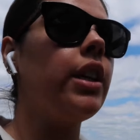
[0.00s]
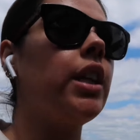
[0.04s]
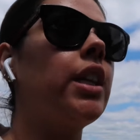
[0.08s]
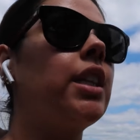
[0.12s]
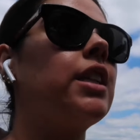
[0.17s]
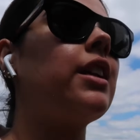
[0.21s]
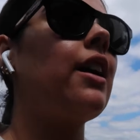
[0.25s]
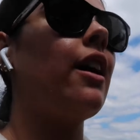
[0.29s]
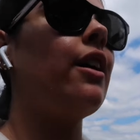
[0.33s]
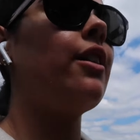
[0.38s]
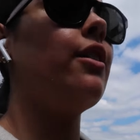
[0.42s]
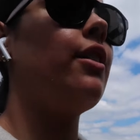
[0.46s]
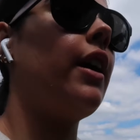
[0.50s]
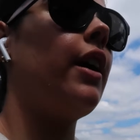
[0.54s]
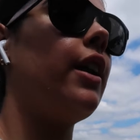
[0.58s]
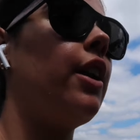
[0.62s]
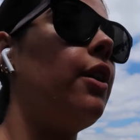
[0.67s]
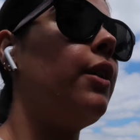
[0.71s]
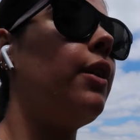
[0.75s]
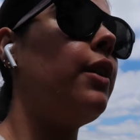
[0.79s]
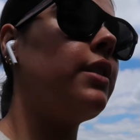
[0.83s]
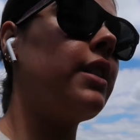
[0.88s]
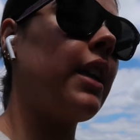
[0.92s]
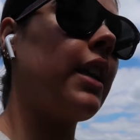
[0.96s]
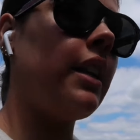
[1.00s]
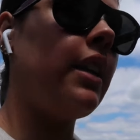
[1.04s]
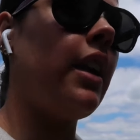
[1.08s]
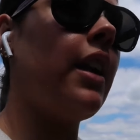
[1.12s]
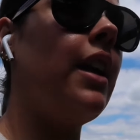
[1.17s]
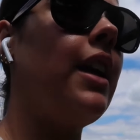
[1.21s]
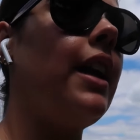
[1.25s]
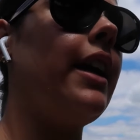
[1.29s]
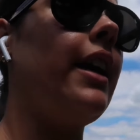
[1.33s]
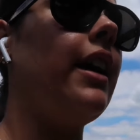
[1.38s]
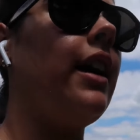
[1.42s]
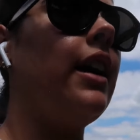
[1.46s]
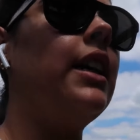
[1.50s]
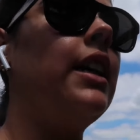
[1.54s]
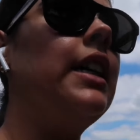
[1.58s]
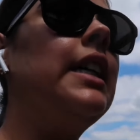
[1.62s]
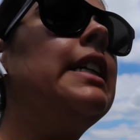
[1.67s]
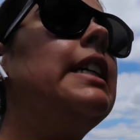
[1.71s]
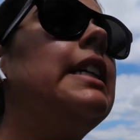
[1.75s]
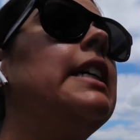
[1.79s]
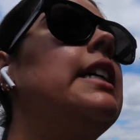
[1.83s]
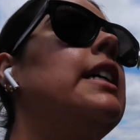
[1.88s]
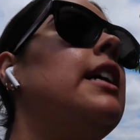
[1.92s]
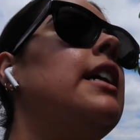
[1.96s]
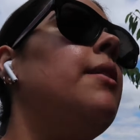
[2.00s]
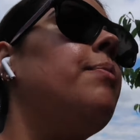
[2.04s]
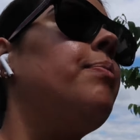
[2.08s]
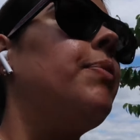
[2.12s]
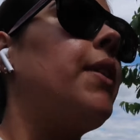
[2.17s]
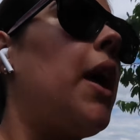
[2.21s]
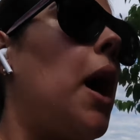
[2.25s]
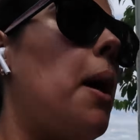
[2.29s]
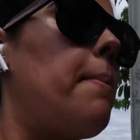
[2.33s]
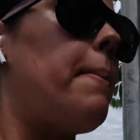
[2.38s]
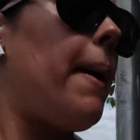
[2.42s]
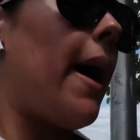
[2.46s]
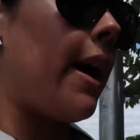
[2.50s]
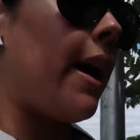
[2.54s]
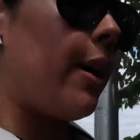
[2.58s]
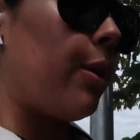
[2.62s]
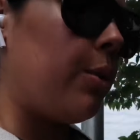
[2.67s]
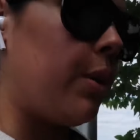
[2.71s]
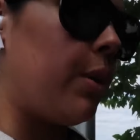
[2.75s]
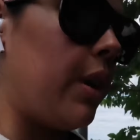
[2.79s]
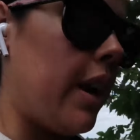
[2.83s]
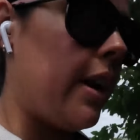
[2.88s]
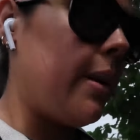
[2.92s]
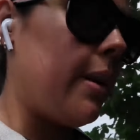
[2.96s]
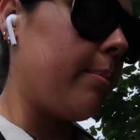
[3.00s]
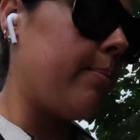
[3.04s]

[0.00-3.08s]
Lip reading: So I know I was saying earlier about